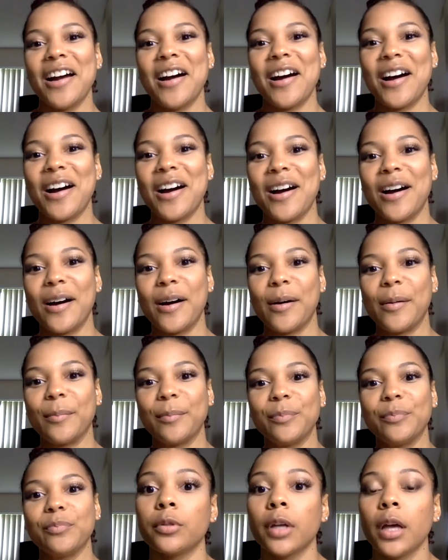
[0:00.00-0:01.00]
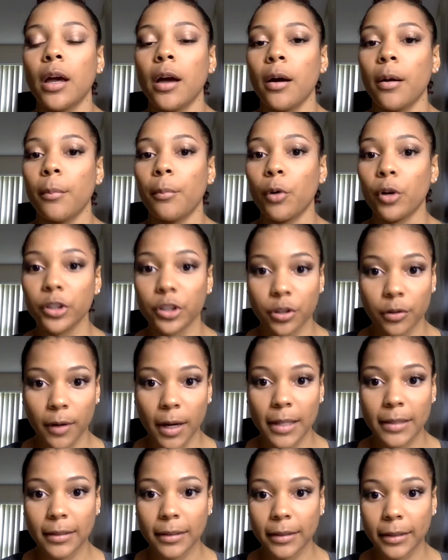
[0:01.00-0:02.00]

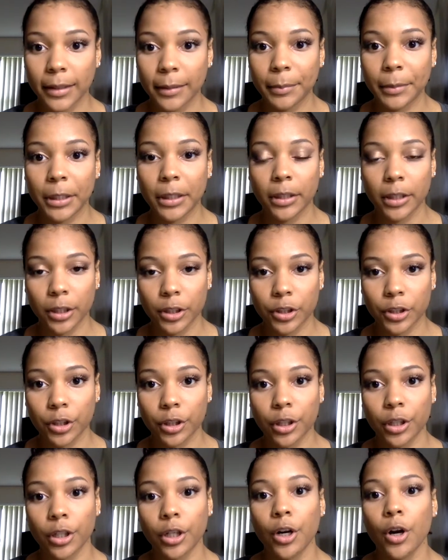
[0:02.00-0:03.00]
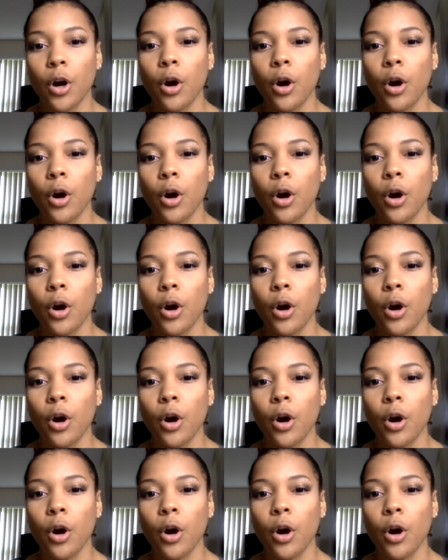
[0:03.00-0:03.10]
Moisturizing deep conditioner